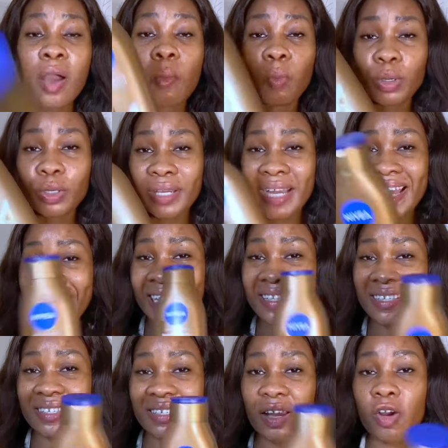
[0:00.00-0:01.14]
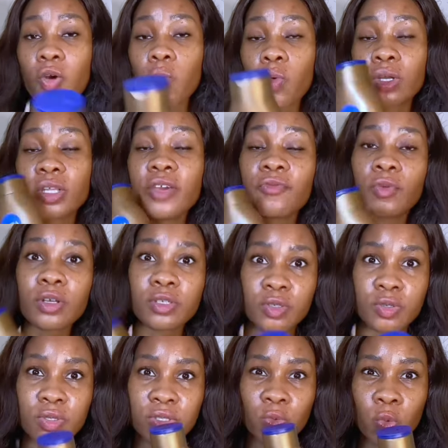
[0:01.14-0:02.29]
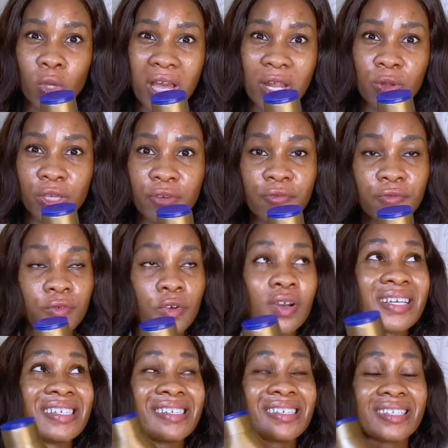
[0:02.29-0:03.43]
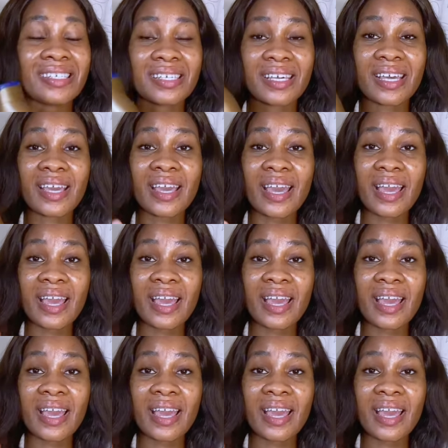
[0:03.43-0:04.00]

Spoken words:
But you can get the second one if what you are looking for is the